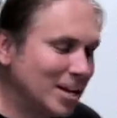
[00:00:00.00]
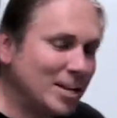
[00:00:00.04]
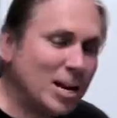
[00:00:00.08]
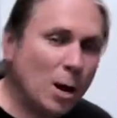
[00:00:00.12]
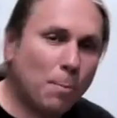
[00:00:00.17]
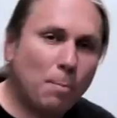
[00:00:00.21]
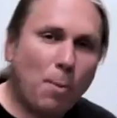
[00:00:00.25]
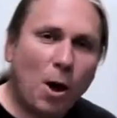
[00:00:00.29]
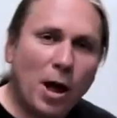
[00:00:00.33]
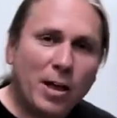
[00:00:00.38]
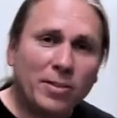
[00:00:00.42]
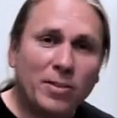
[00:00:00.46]
Now
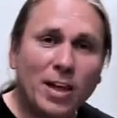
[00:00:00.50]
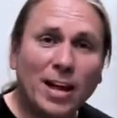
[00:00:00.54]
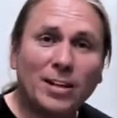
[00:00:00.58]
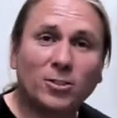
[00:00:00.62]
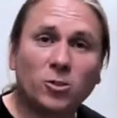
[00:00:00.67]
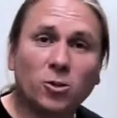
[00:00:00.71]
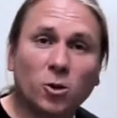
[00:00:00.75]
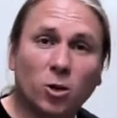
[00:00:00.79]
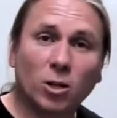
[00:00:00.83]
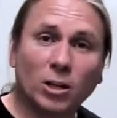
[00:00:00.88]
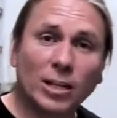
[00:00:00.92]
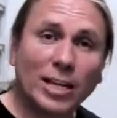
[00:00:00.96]

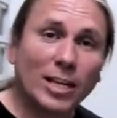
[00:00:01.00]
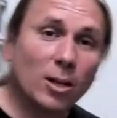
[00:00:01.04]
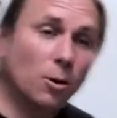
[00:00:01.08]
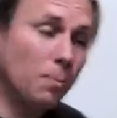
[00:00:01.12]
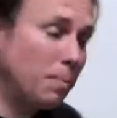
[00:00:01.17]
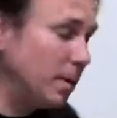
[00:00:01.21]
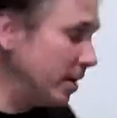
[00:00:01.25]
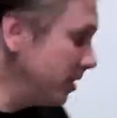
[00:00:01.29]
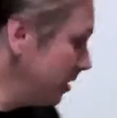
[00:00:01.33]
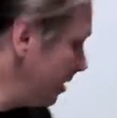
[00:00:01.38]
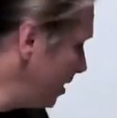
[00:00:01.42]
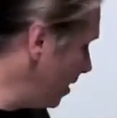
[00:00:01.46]
pythons are a little
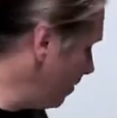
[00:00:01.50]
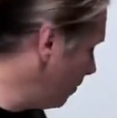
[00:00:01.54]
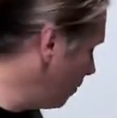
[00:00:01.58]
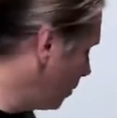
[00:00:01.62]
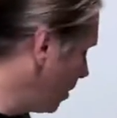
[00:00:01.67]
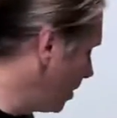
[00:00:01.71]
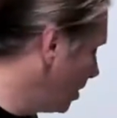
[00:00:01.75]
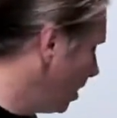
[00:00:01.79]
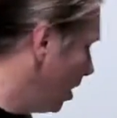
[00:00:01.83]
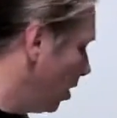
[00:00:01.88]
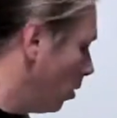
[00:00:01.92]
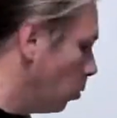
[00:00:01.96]
bit
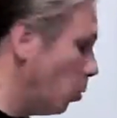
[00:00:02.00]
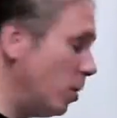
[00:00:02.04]
different.